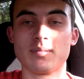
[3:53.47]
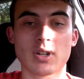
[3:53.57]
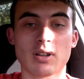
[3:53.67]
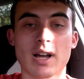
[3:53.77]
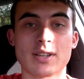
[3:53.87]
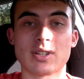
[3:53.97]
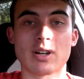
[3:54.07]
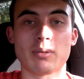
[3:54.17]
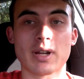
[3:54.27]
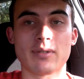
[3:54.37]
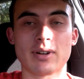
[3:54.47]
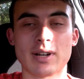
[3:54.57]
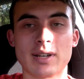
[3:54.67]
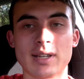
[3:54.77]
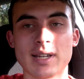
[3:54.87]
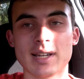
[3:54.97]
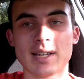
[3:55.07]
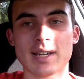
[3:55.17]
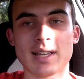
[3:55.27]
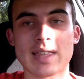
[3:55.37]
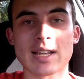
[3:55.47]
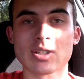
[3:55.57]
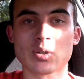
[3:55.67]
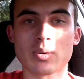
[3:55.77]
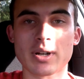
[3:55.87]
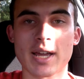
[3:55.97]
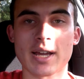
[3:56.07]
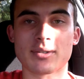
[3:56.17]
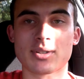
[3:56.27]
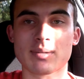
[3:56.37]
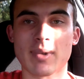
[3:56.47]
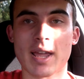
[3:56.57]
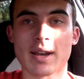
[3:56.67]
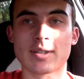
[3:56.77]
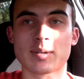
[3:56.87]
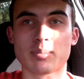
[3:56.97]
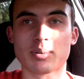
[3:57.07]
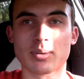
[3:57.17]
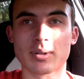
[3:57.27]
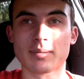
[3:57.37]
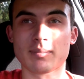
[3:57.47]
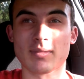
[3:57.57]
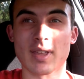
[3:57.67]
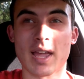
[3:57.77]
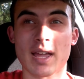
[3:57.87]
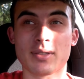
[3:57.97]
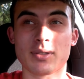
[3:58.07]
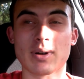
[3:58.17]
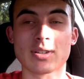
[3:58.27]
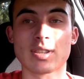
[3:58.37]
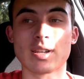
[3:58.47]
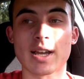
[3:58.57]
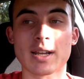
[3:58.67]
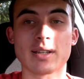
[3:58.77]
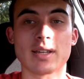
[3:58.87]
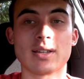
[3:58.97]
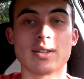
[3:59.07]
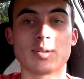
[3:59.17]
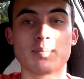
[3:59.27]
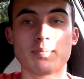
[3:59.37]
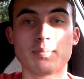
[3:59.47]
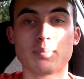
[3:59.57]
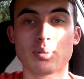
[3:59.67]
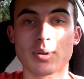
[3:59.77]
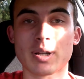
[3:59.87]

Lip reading: closet or whatever, and that's just one house, and and the rest of the night is pretty